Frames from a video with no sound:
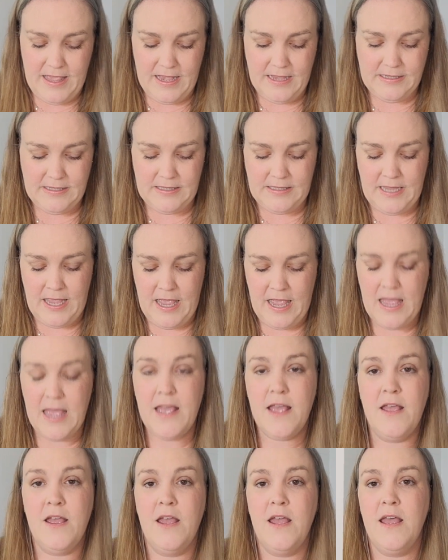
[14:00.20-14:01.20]
this
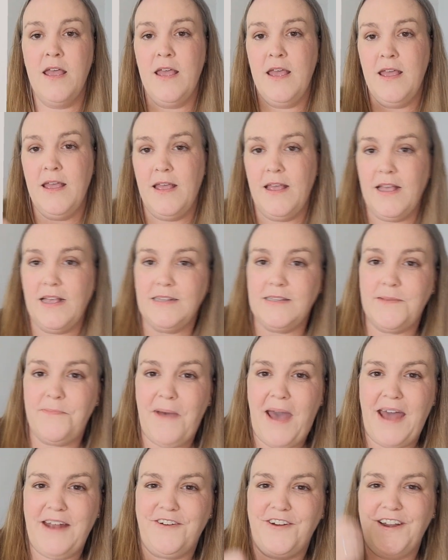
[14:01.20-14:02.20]
is the
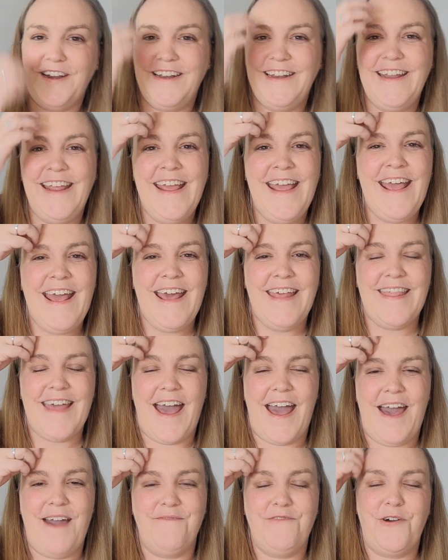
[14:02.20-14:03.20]
pattern
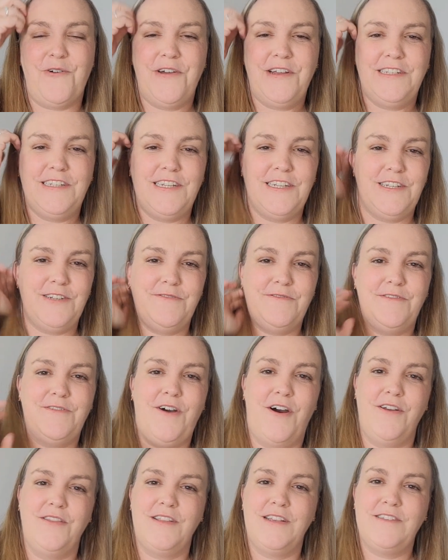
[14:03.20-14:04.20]
that I'm going to do
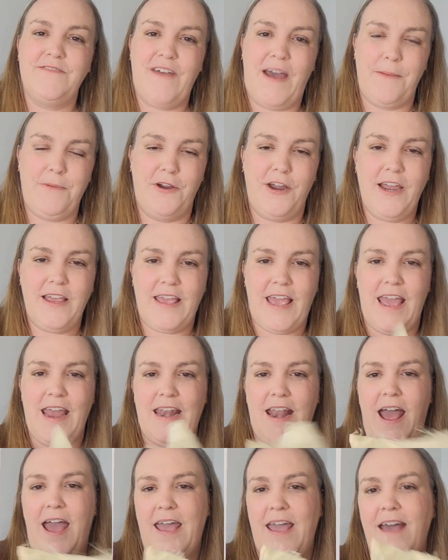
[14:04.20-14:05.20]
on this fabric,
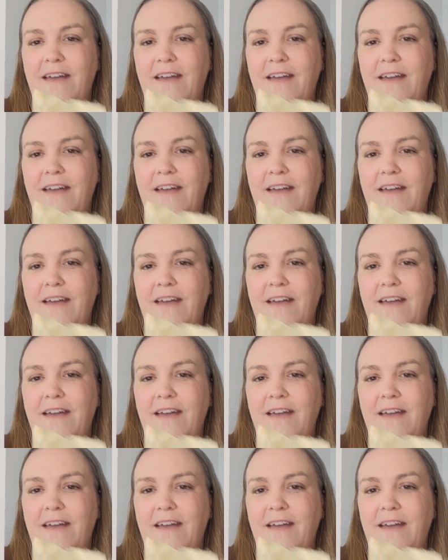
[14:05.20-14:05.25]
and I